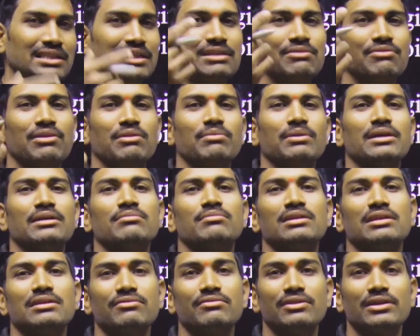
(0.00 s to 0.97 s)
it will become
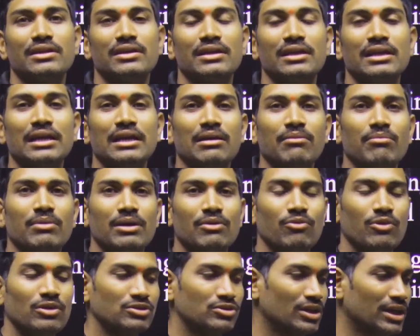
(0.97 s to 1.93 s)
liquid. But
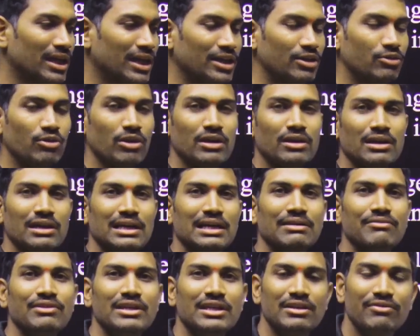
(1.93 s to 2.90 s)
once again you are
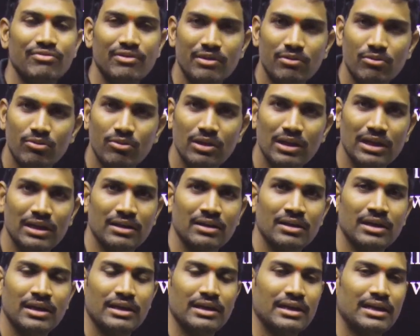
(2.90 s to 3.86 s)
leaving it for cooling,
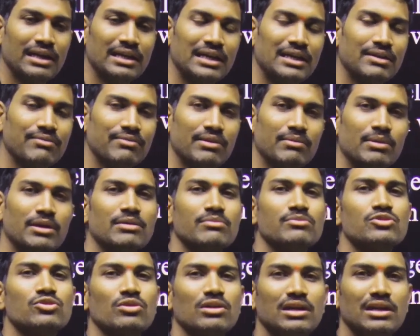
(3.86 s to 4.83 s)
again it will become
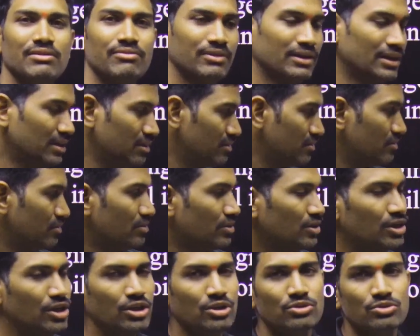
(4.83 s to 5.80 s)
solidified.
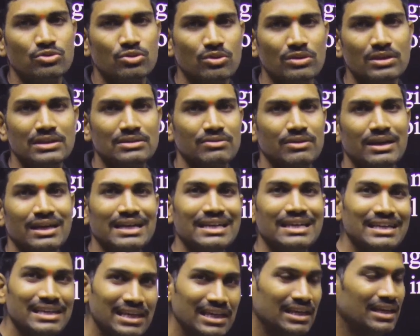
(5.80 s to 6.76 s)
So that's why
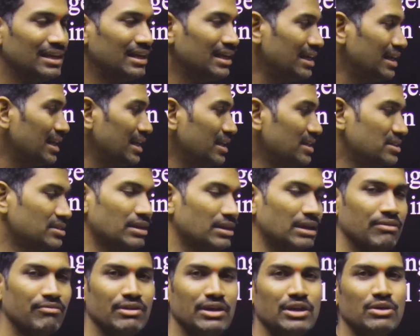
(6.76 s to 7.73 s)
ghee is a
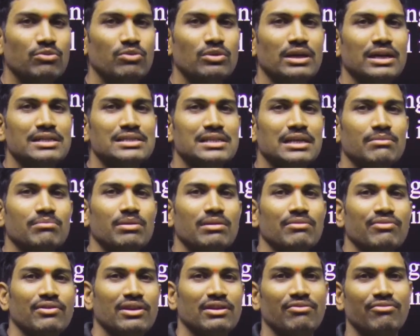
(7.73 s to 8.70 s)
very good example
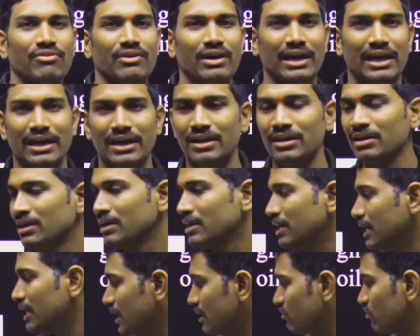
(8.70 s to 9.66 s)
for the fat,
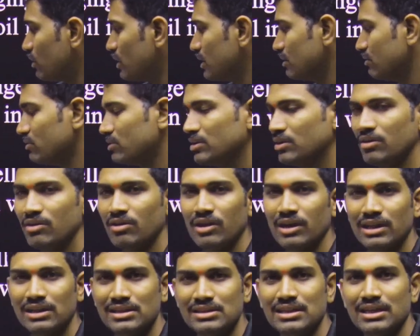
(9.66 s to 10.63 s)
and whatever the
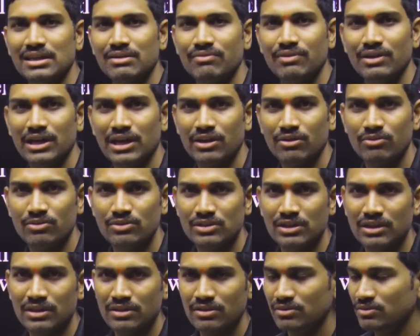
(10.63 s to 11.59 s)
oils that we are
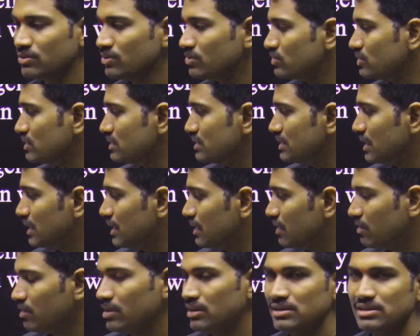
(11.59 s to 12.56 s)
using, so gingerly
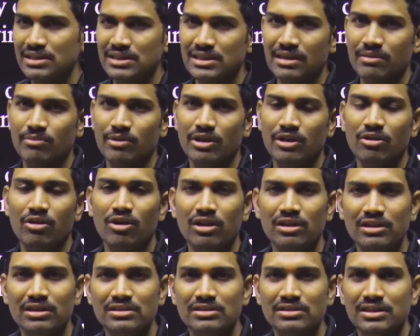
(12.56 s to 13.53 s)
oil, sesame oil, all
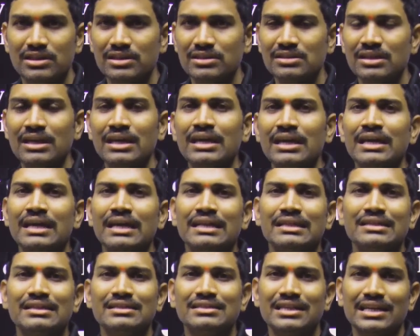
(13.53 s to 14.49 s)
these things,
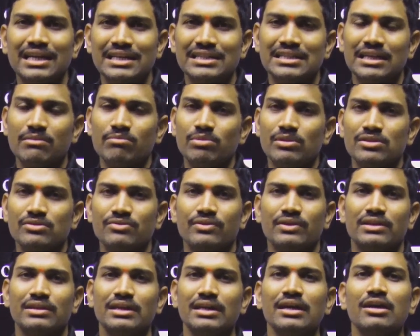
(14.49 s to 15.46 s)
these are examples for
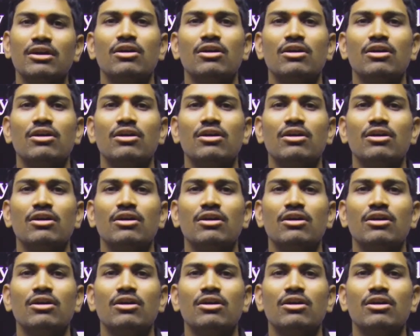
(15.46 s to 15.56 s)
the